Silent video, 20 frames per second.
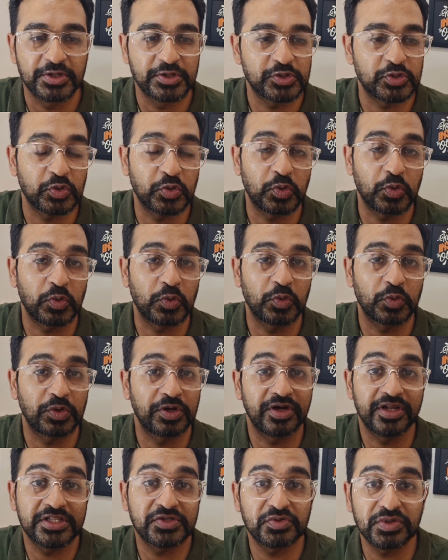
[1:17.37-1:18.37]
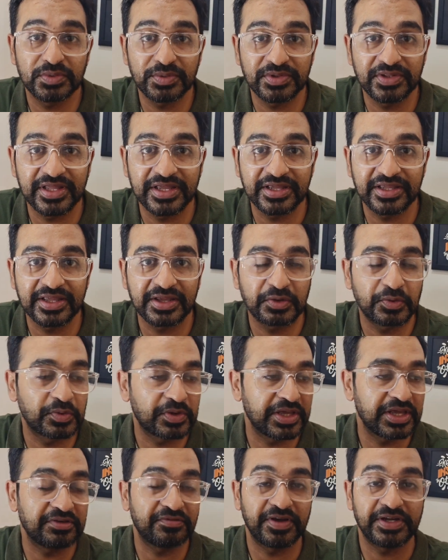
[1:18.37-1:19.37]
So girls will be thinking,
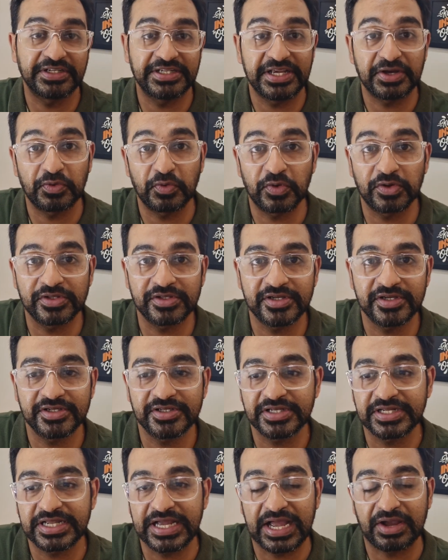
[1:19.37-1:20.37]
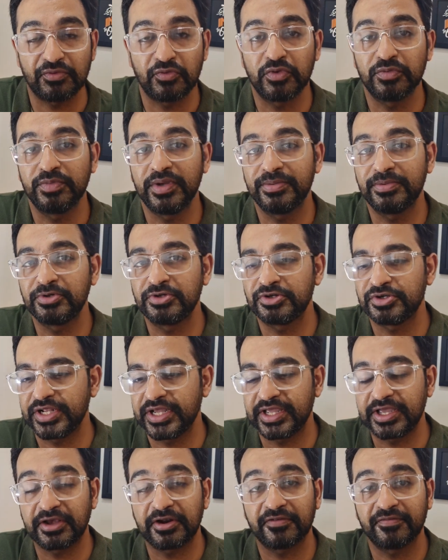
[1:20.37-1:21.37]
okay, if I take oral surgery, I won't be able to
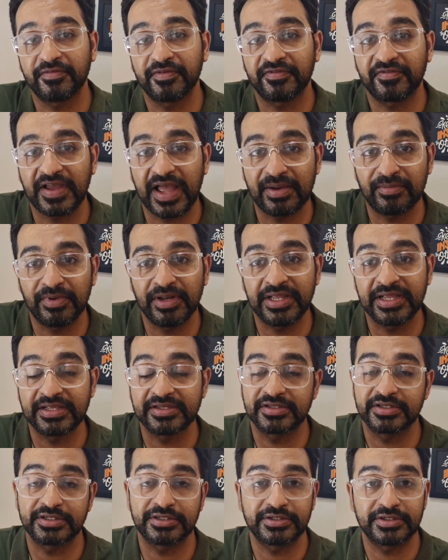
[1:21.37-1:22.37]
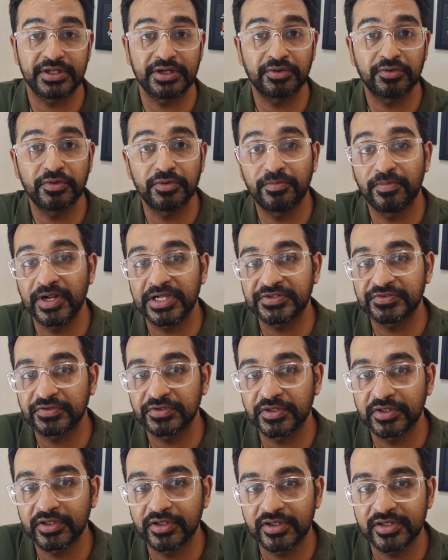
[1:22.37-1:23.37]
take care of my family. Is it a good branch
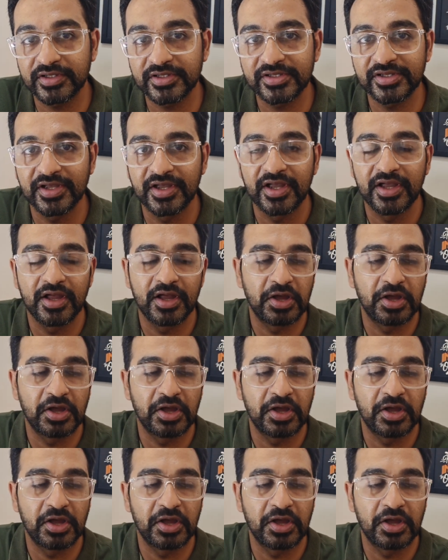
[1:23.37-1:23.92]
for the girls?